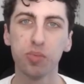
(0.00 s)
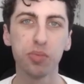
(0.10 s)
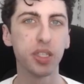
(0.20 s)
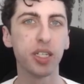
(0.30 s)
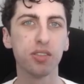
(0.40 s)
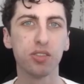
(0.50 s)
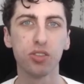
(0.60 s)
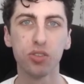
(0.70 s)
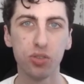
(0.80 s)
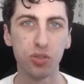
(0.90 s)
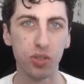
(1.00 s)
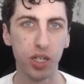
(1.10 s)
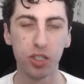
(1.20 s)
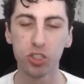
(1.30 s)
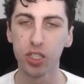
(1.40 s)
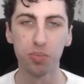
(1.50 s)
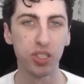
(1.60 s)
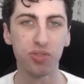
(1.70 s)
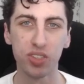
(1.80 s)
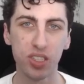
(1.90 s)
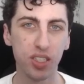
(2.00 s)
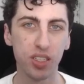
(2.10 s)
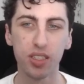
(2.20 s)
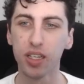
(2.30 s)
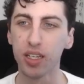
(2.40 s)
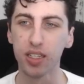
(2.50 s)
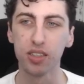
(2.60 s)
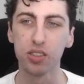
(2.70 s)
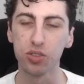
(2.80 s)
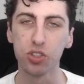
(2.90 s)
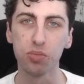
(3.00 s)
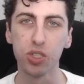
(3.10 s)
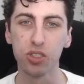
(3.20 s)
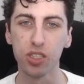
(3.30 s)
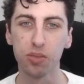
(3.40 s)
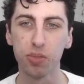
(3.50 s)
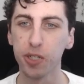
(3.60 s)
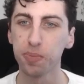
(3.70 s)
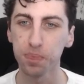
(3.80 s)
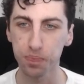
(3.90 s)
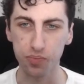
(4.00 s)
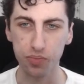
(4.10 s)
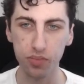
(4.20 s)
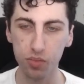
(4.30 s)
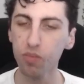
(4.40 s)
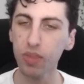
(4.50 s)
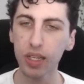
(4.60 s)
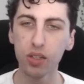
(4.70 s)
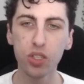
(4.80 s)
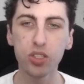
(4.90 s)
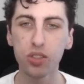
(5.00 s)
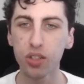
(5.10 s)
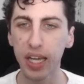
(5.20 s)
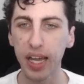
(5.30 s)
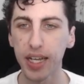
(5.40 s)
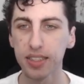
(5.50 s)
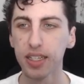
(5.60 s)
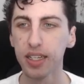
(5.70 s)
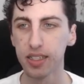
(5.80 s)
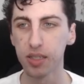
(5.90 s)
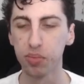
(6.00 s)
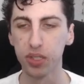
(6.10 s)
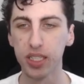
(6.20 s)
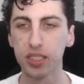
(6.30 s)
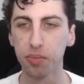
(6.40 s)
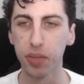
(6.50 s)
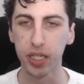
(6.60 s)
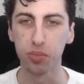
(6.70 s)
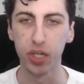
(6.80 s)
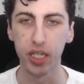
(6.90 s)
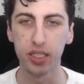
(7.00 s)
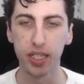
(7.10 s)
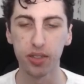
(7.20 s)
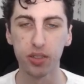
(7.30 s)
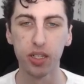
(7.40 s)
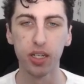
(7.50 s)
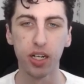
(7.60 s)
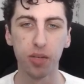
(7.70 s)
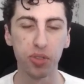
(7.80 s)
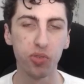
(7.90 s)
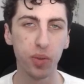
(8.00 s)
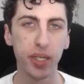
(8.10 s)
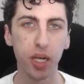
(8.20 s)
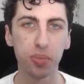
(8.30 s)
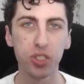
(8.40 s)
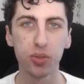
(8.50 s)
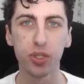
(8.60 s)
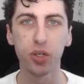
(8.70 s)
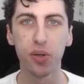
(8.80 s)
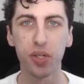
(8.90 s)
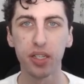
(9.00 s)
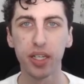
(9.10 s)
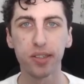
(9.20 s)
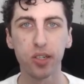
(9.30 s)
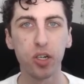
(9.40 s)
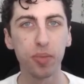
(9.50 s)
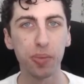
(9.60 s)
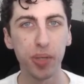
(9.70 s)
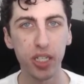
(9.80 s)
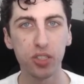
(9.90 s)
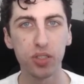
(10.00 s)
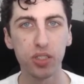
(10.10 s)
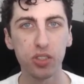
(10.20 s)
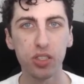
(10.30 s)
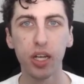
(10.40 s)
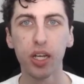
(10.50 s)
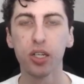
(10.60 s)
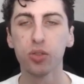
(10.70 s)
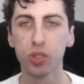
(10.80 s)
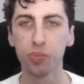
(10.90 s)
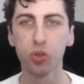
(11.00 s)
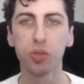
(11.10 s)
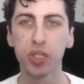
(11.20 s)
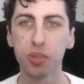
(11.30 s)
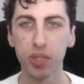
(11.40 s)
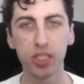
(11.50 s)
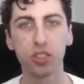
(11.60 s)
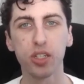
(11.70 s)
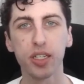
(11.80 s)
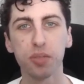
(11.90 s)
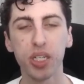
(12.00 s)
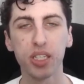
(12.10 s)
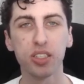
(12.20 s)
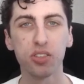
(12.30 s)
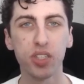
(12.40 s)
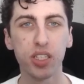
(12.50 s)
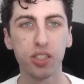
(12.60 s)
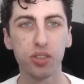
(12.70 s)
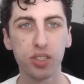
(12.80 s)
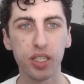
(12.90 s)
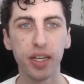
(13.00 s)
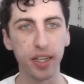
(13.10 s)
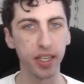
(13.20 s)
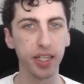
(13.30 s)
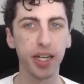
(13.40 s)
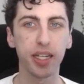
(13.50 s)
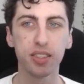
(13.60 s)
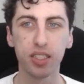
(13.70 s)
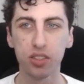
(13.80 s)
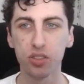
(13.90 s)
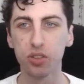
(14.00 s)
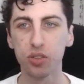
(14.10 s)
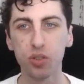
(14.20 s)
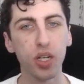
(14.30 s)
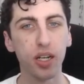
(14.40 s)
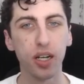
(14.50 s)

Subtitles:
Play to try to beat fatigue and you should be good. But let's look at the Blitz meta breakdown. Before we hop into it though, I want to thank all my patrons who support me, make sure I can make these videos and get access to